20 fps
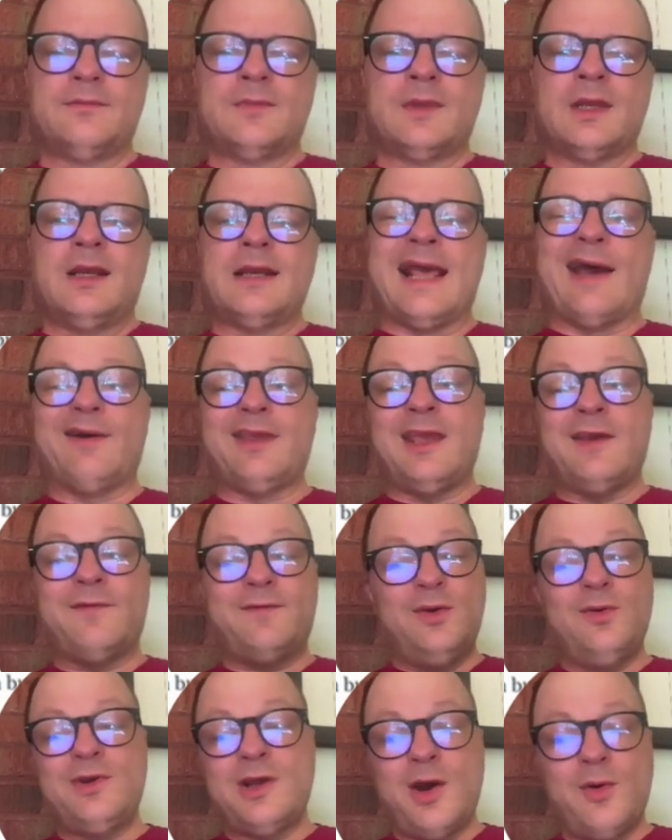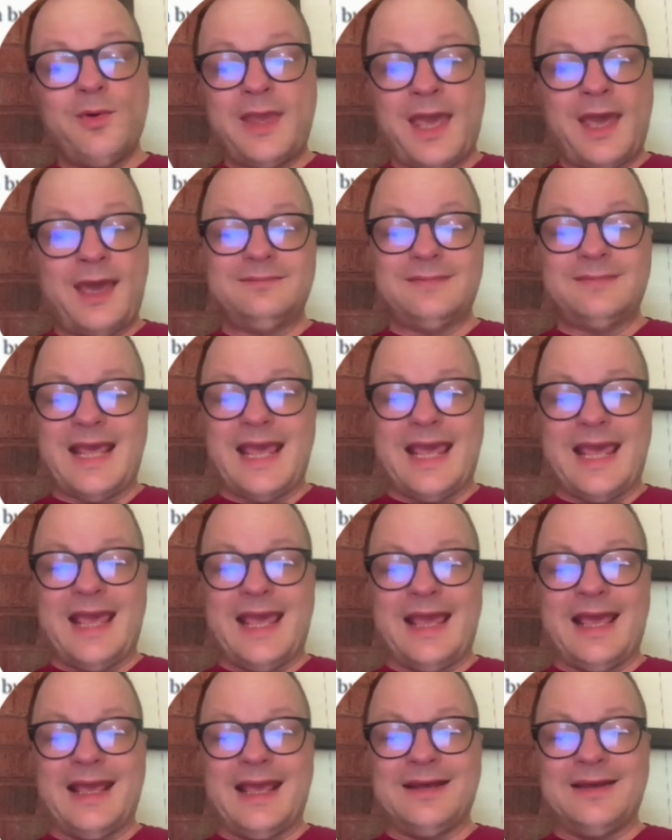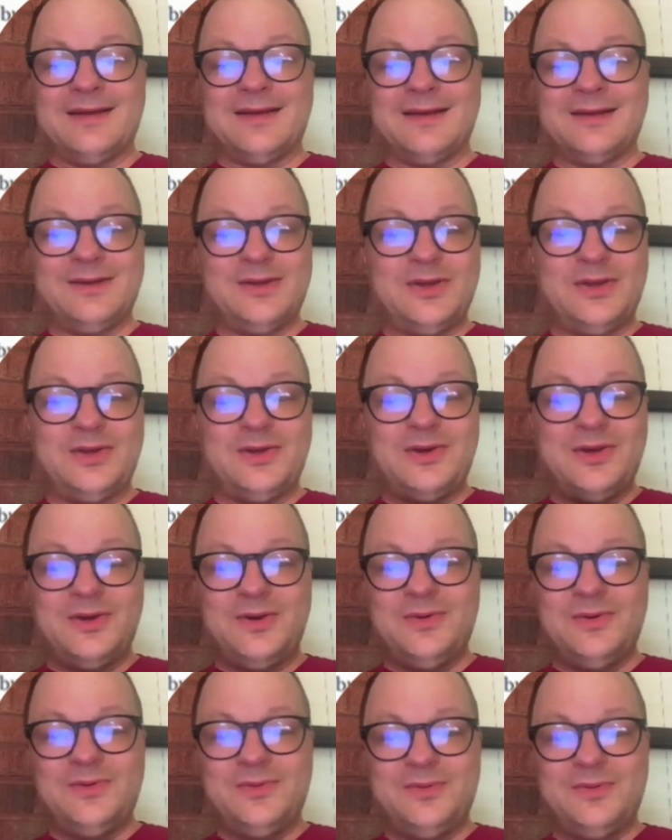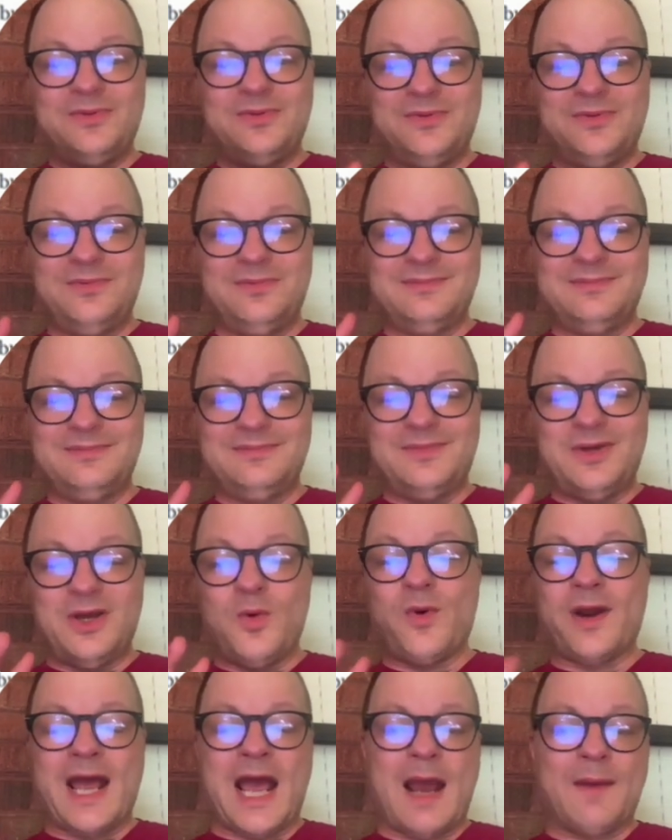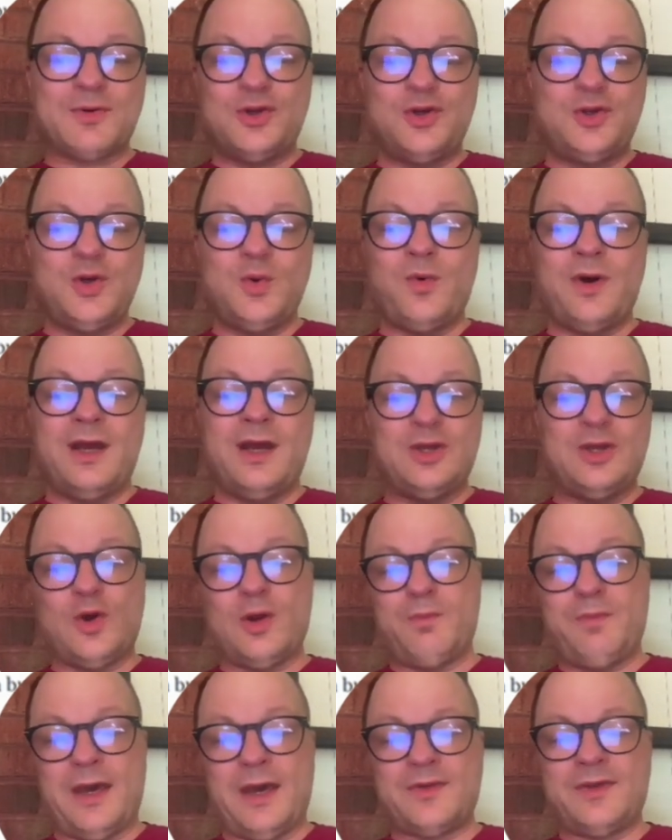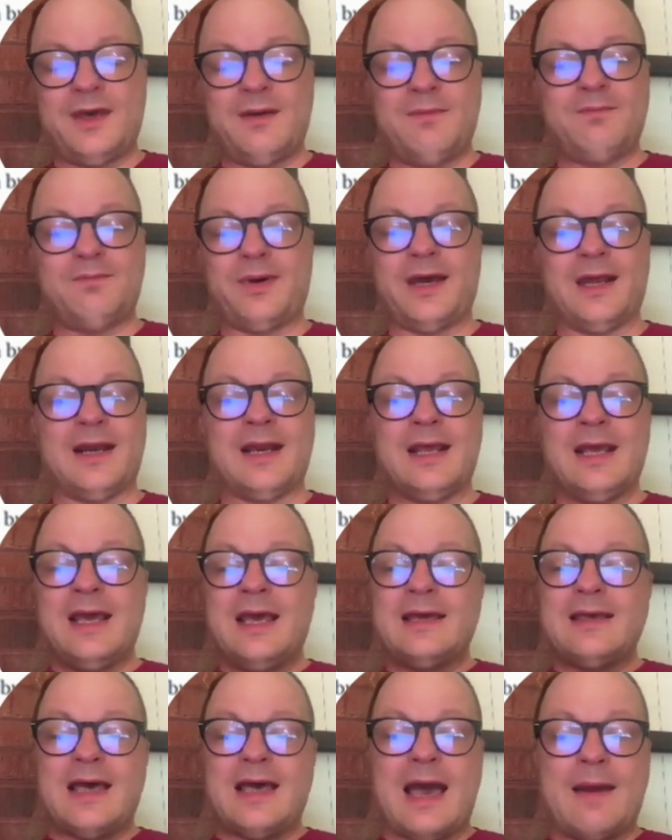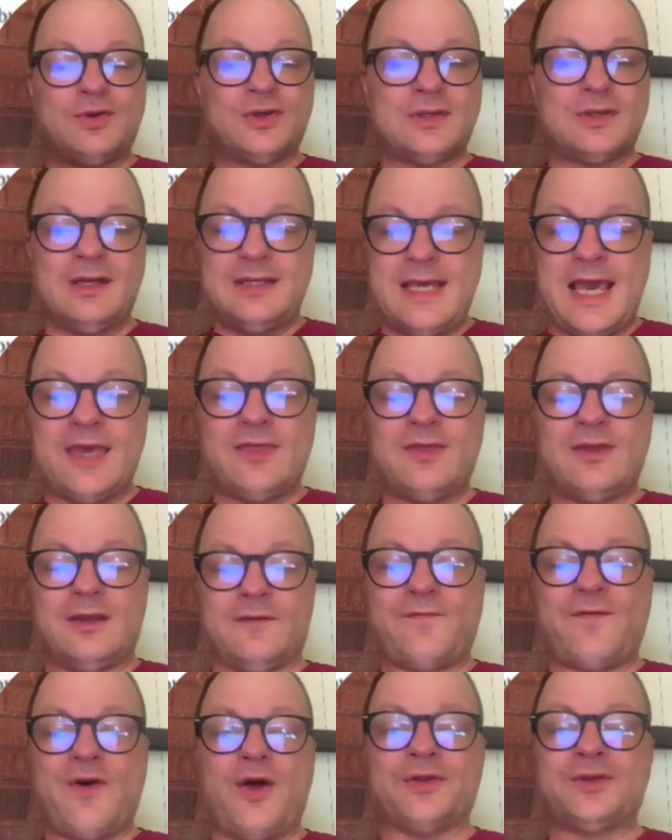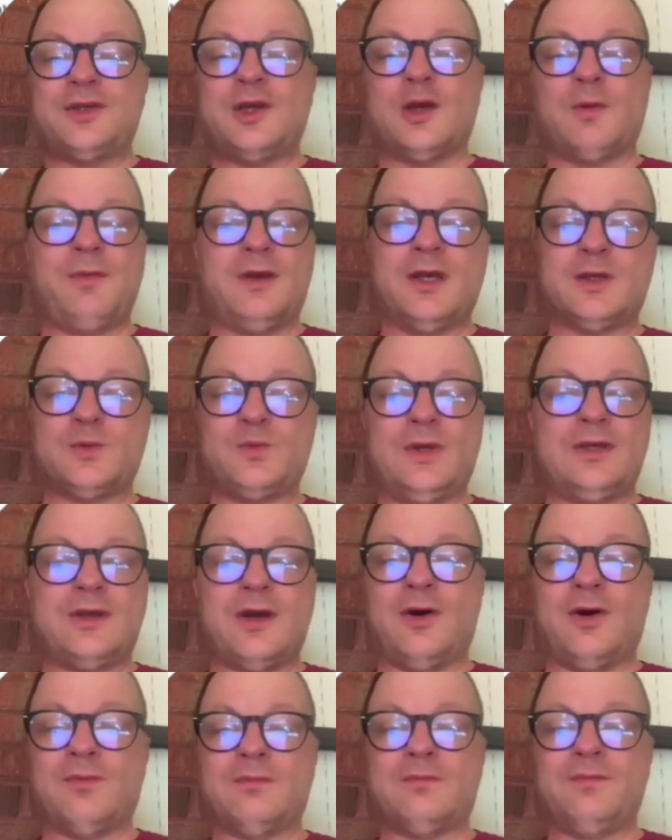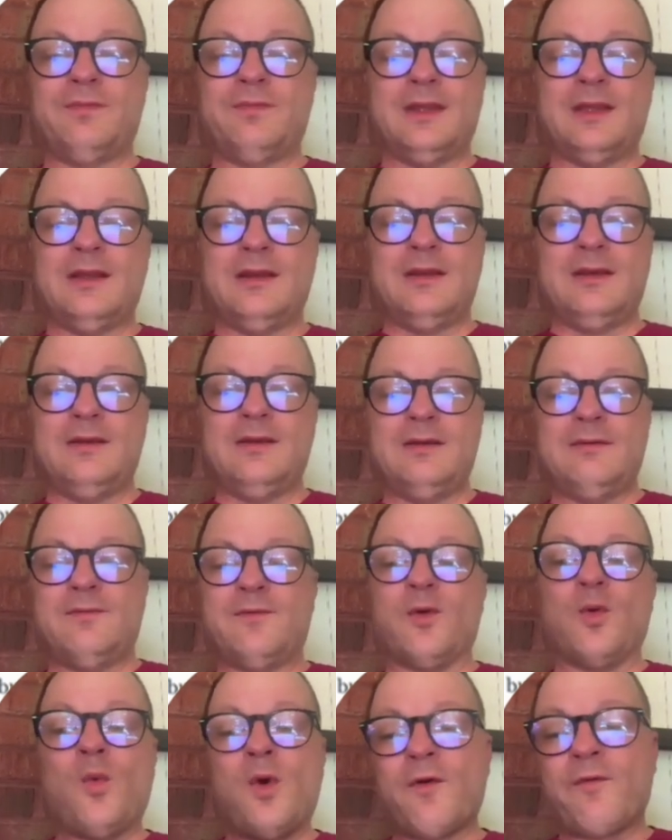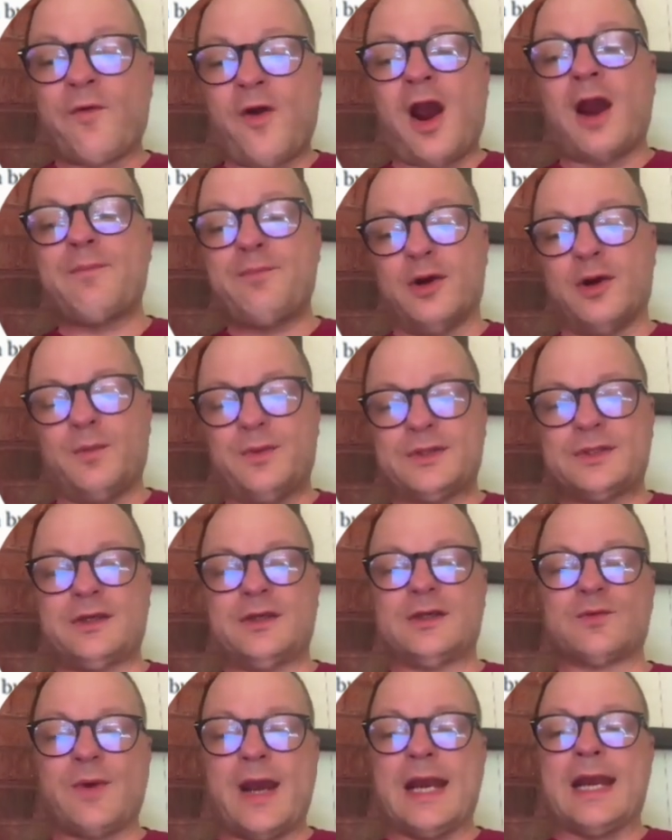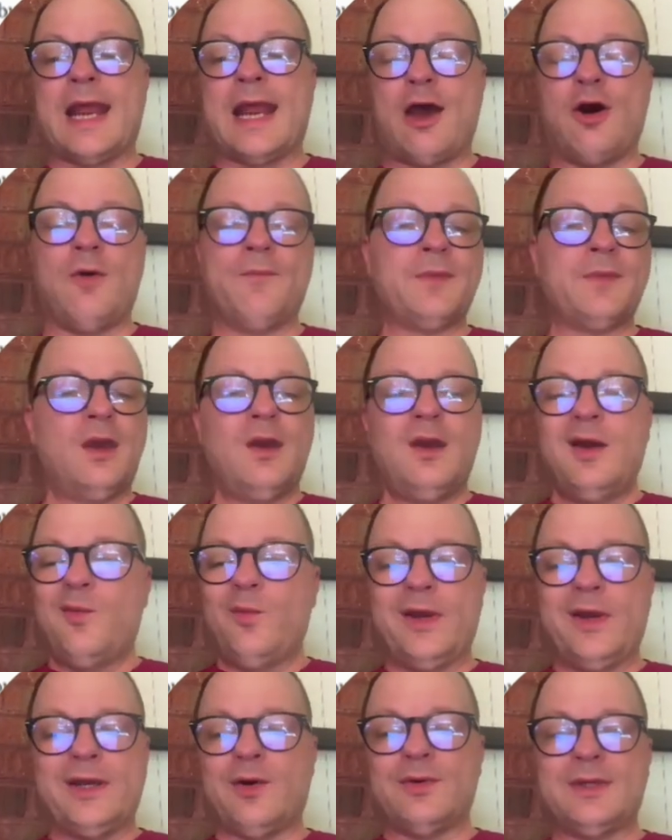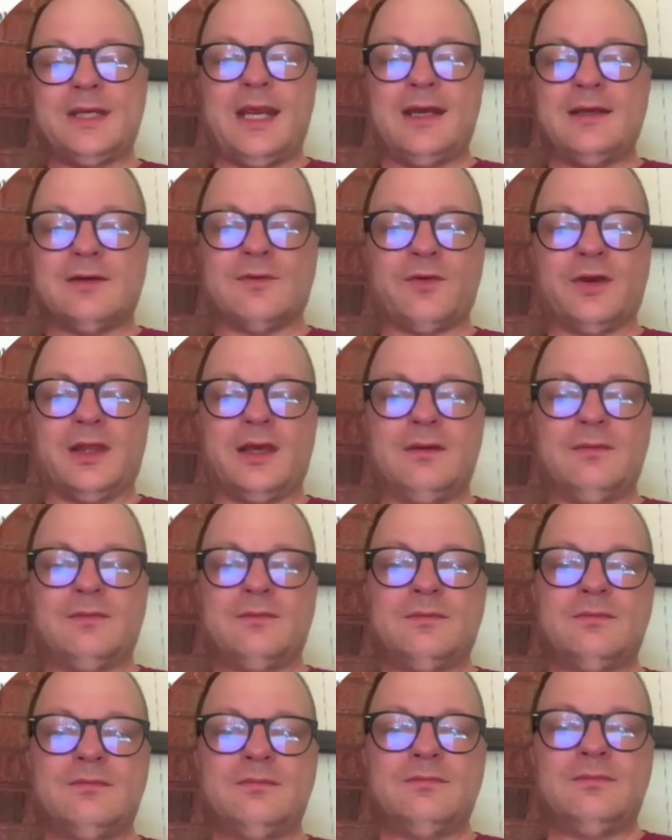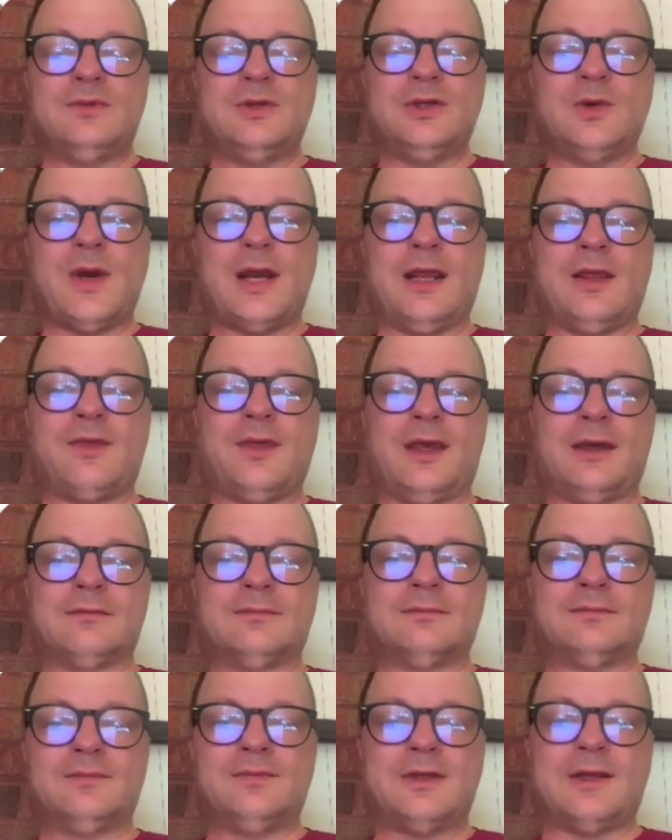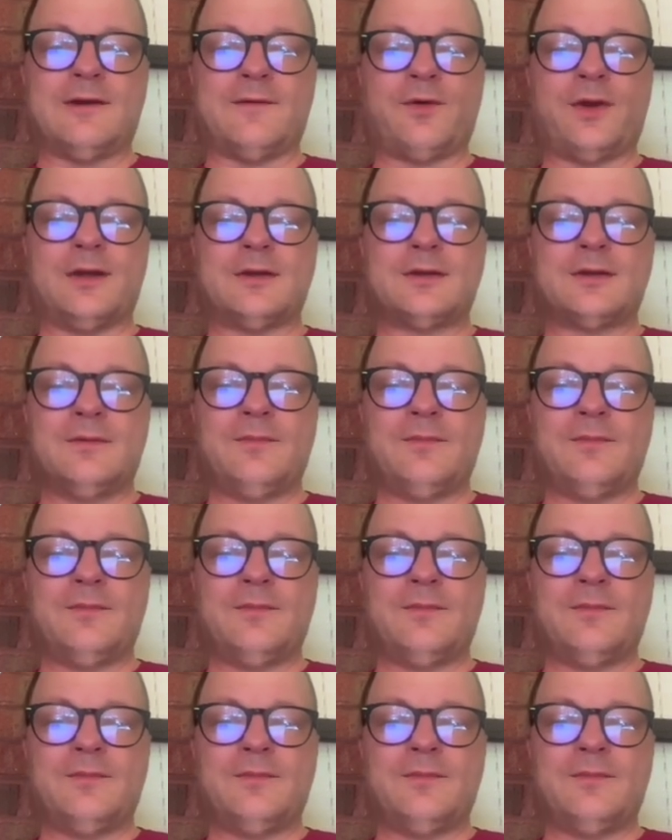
Now, if you know Git and you know what options you want, you can pick them, but I'm just going to take the defaults here because we don't, for our purposes right now, we don't need to really do anything different.